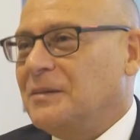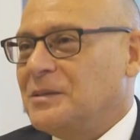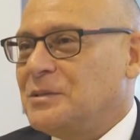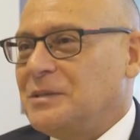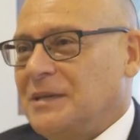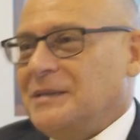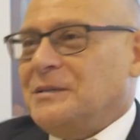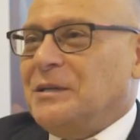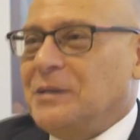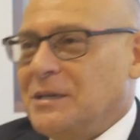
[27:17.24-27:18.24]

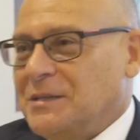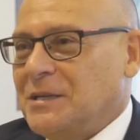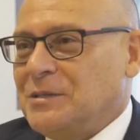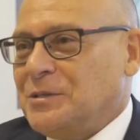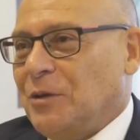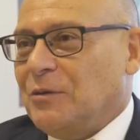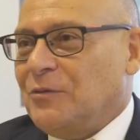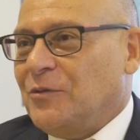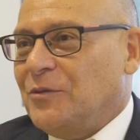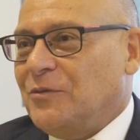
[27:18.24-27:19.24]
It's solid
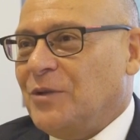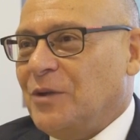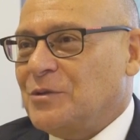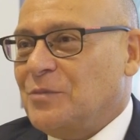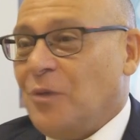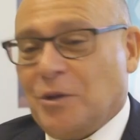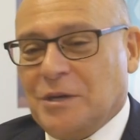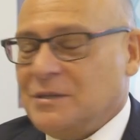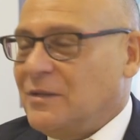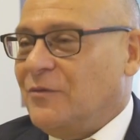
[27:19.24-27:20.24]
for those
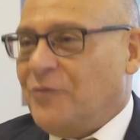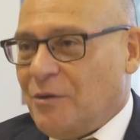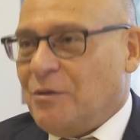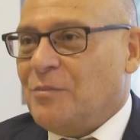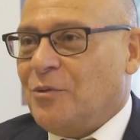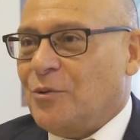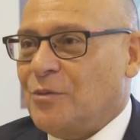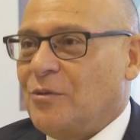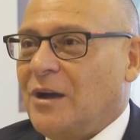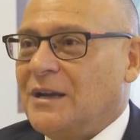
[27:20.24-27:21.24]
commodities that are very
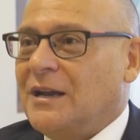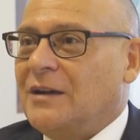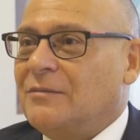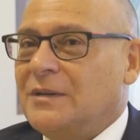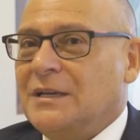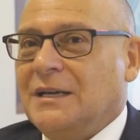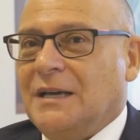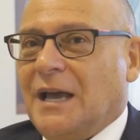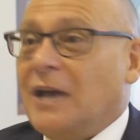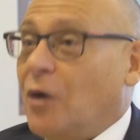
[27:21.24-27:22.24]
important right now,
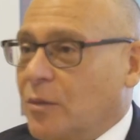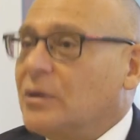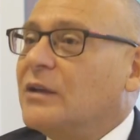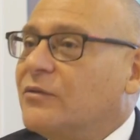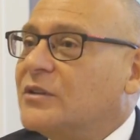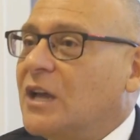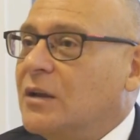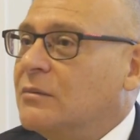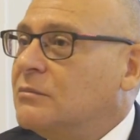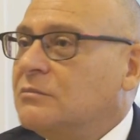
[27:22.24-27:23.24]
and I believe for
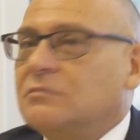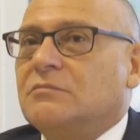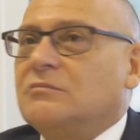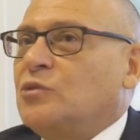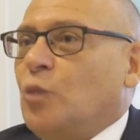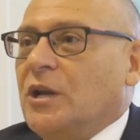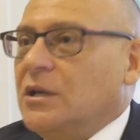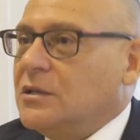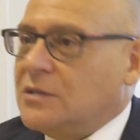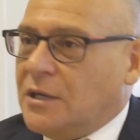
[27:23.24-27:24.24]
10, 20
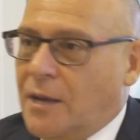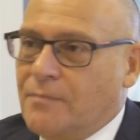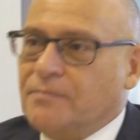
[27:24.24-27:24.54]
years to come.